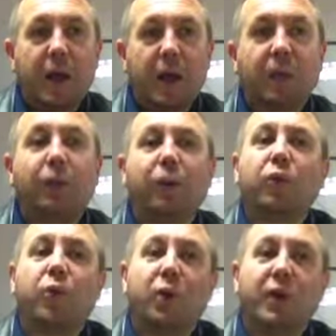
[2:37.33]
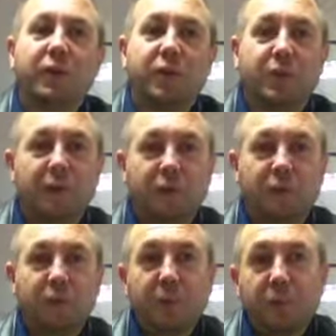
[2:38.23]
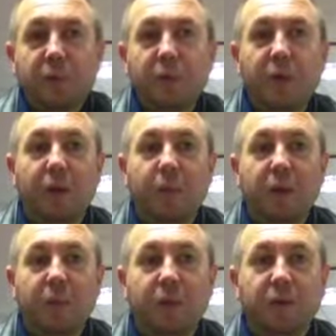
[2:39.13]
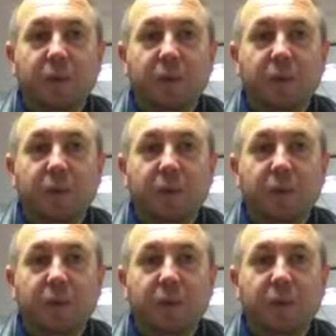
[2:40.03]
and I'm not worrying so much. So maybe that will help me a bit.